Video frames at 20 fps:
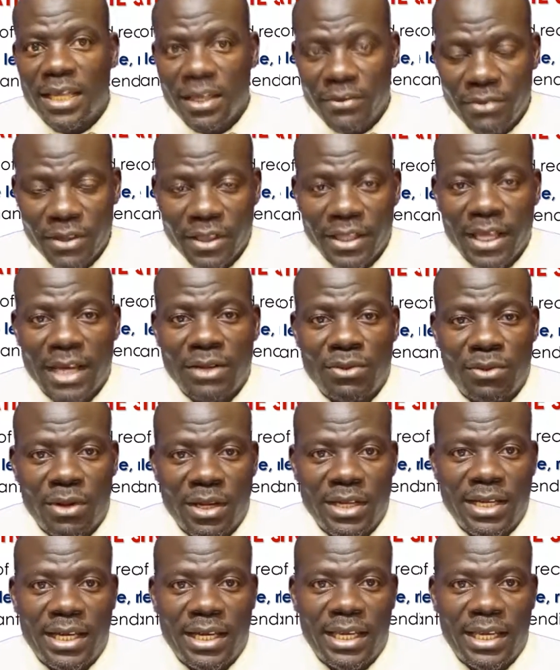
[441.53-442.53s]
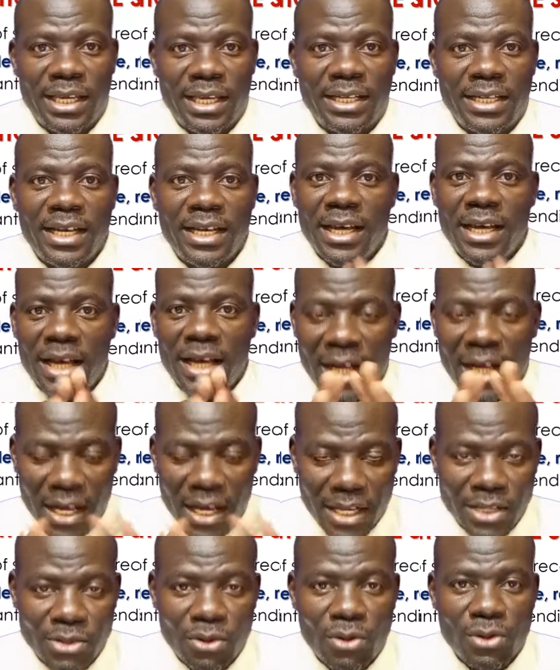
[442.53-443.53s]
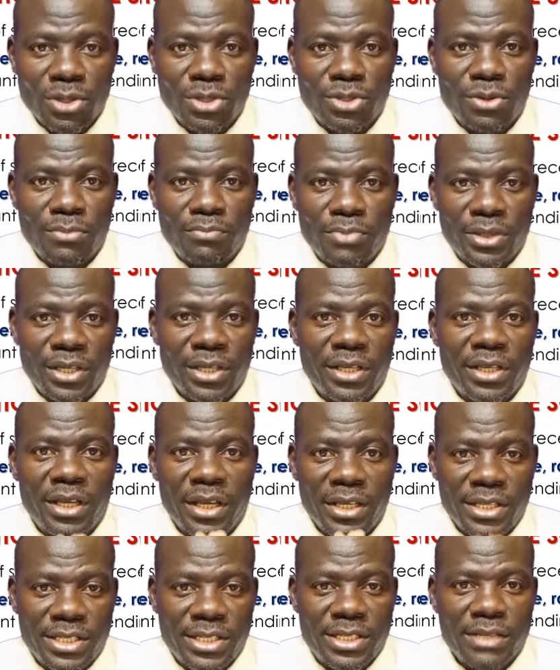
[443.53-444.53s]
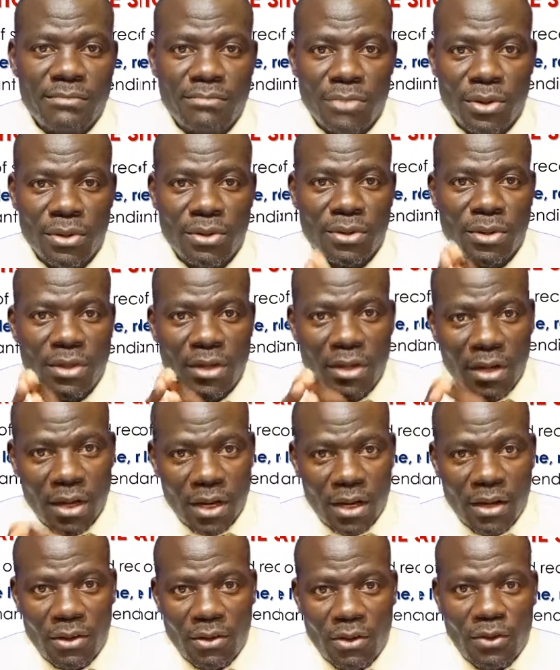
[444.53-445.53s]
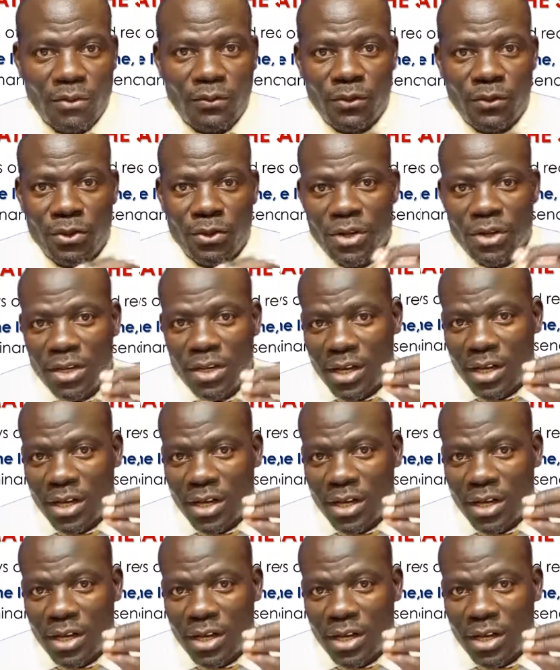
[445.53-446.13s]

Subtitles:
Even that one again can also be a symbol of